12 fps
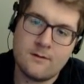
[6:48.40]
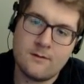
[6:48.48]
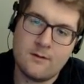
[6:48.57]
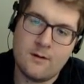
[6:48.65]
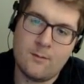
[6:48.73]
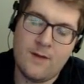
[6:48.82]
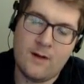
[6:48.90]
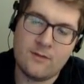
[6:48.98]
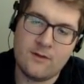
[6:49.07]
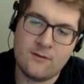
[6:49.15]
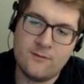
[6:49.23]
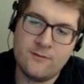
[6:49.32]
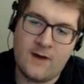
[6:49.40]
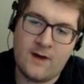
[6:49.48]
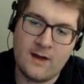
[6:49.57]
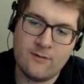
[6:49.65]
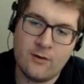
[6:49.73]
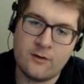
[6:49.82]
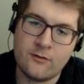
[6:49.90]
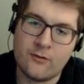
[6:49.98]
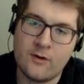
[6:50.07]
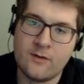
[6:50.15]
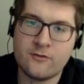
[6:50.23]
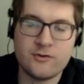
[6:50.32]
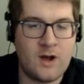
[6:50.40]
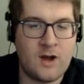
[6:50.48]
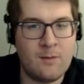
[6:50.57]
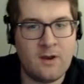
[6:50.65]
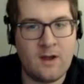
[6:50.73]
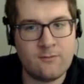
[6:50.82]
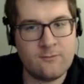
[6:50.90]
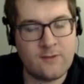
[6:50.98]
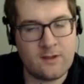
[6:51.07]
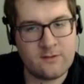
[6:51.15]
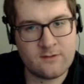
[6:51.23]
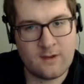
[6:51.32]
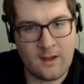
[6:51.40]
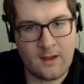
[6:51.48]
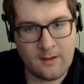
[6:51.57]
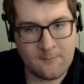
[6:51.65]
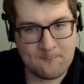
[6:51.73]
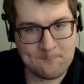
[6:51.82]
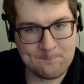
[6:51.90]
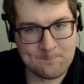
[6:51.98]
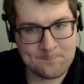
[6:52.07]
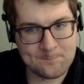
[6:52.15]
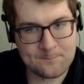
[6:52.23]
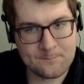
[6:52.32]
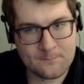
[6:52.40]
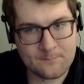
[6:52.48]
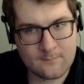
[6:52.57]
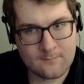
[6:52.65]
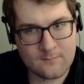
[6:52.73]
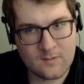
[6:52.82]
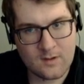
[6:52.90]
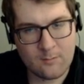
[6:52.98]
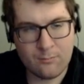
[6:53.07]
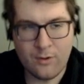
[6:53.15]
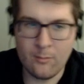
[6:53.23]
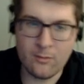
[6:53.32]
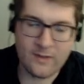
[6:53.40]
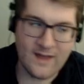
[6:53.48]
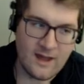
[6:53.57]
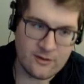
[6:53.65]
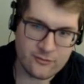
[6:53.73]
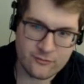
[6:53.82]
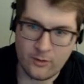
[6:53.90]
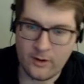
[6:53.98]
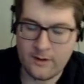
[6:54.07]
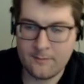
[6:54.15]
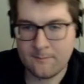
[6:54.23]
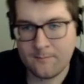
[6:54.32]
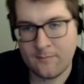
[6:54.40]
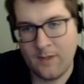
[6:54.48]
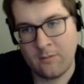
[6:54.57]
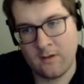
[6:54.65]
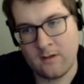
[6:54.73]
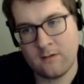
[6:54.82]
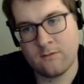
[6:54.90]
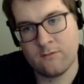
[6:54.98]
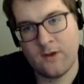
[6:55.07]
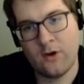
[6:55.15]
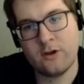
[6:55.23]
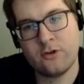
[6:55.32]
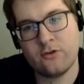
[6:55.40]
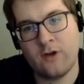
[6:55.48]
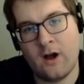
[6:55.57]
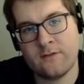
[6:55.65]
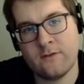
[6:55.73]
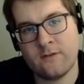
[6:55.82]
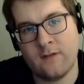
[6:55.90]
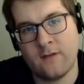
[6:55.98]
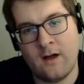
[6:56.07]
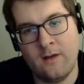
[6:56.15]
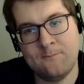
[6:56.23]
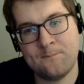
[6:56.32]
About the 500th shaman I've faced tonight. Probably Asteroid. I'd be very shocked if it's not.